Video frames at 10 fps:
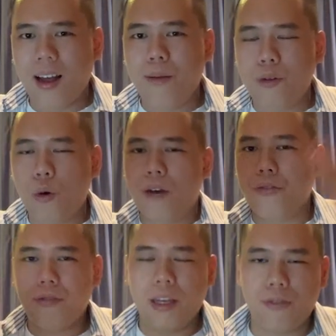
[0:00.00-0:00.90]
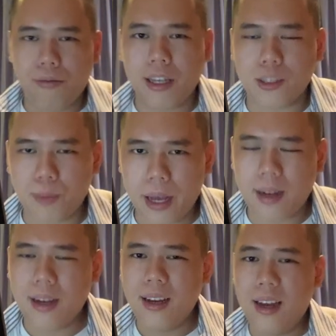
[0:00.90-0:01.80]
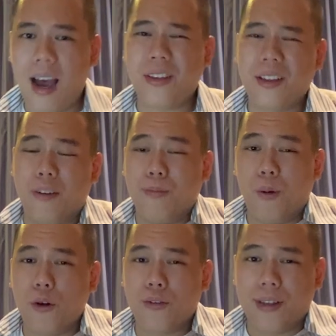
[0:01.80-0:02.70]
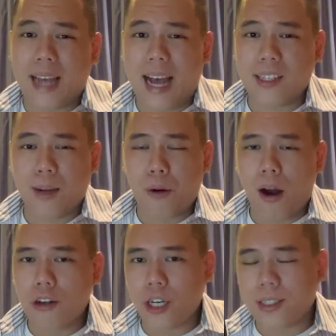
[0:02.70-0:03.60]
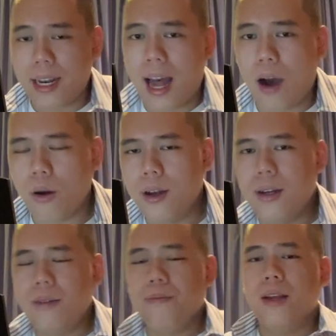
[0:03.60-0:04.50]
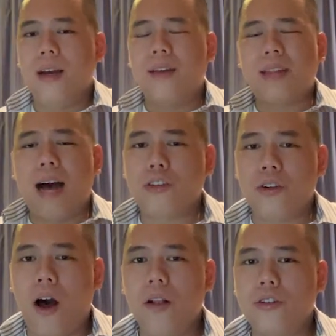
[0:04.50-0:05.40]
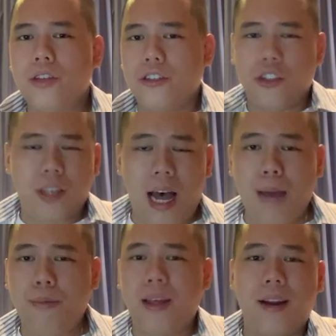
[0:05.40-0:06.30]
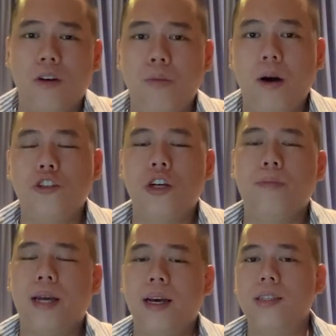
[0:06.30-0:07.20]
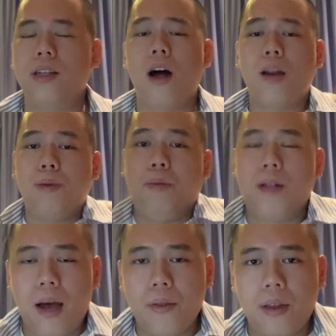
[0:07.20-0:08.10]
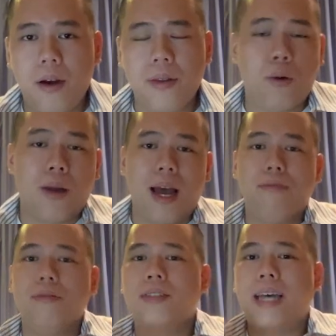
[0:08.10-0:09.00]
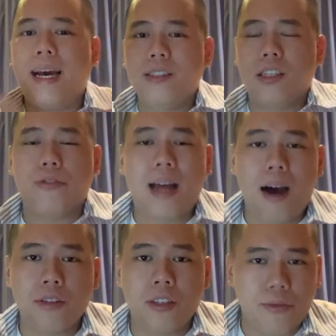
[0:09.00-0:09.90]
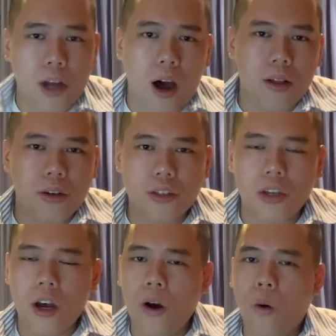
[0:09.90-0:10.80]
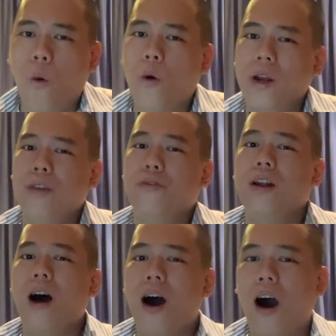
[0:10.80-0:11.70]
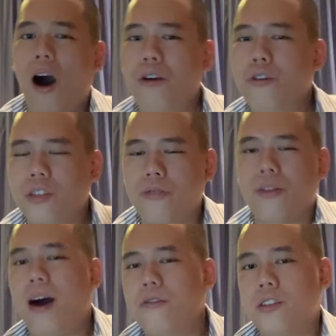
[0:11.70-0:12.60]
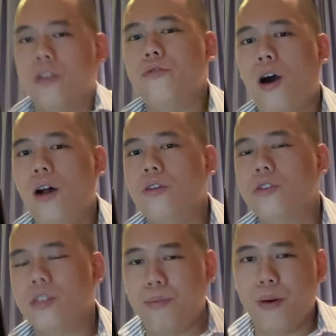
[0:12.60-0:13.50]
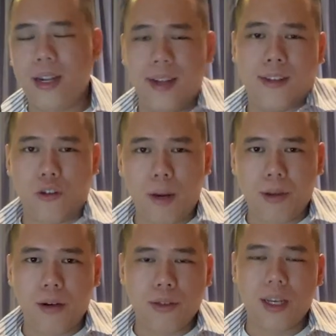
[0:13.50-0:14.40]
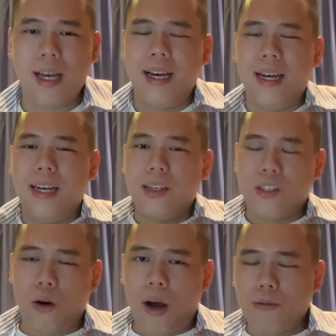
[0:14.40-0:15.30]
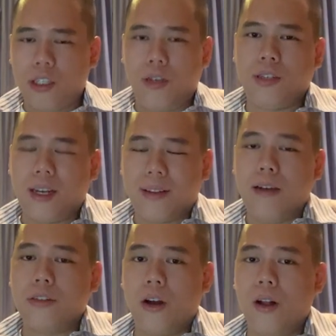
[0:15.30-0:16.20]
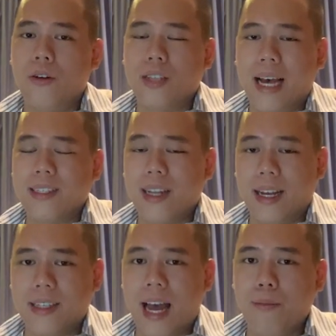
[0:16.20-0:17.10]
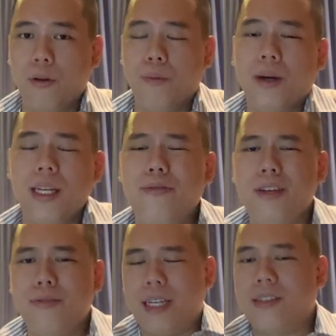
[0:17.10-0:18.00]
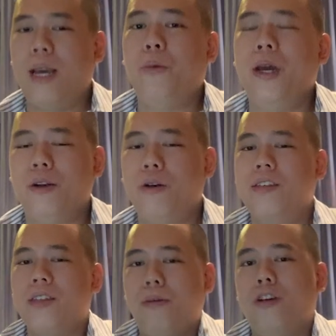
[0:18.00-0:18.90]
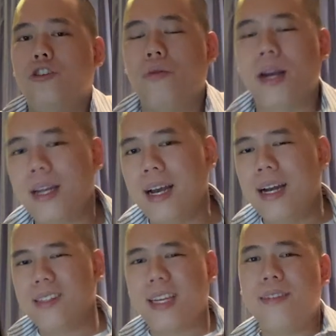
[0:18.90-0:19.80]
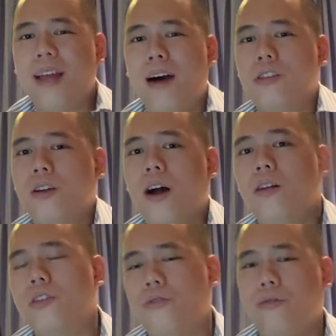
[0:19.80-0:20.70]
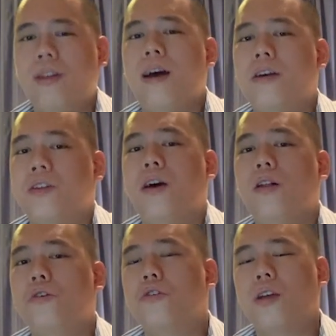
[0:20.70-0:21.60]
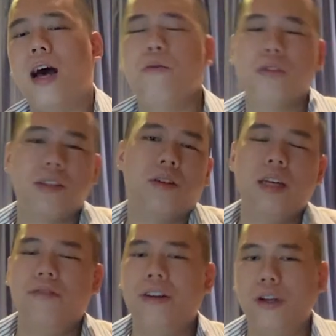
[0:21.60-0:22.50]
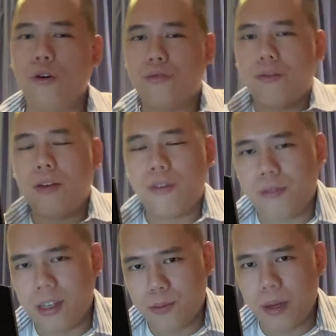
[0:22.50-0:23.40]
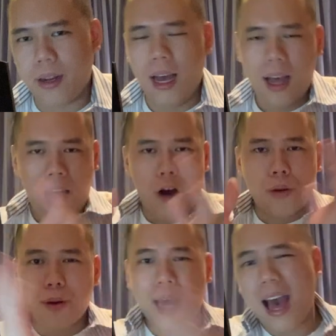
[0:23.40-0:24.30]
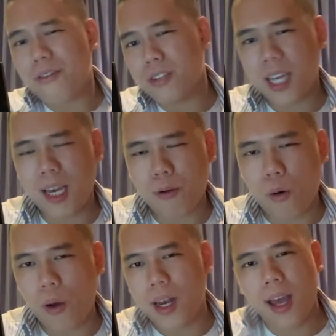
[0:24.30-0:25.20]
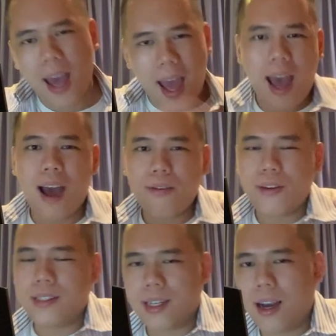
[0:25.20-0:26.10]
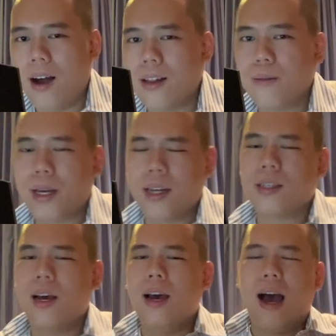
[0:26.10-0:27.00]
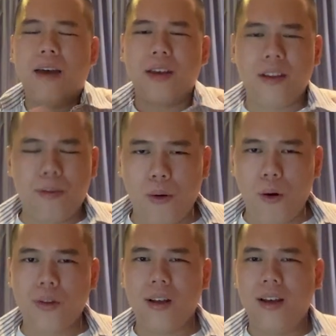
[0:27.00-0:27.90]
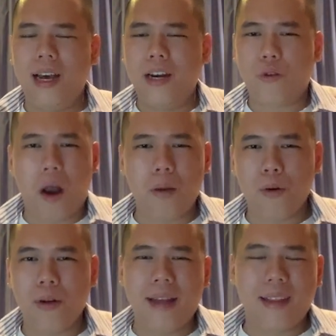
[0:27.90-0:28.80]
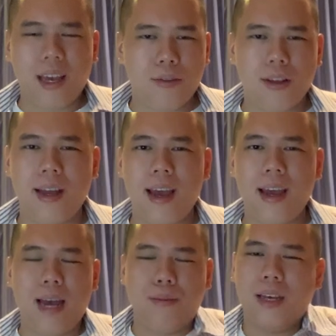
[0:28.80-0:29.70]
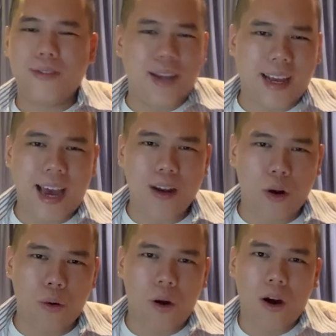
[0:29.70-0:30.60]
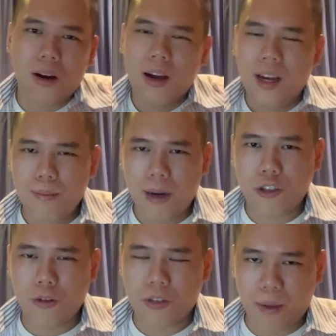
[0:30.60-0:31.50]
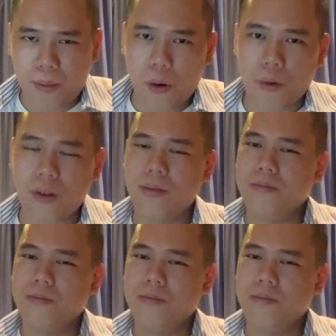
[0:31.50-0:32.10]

I'm doing a 50 50 split. I think they're both fantastic projects. And now, $1,000 is just a hypothetical budget because a lot of people out there, they don't have tens of thousands of dollars or even hundreds of thousands of dollars to put it into cryptos. So I'm just using $1,000 as an example. But even if, let's say, we increase the budget, right? $10,000, $50,000, I would still even do a 50 50 split. I would put half into ApeCoin, half into Gala because I think they're both incredible. At the end of the day, I believe that it can't go wrong by choosing both.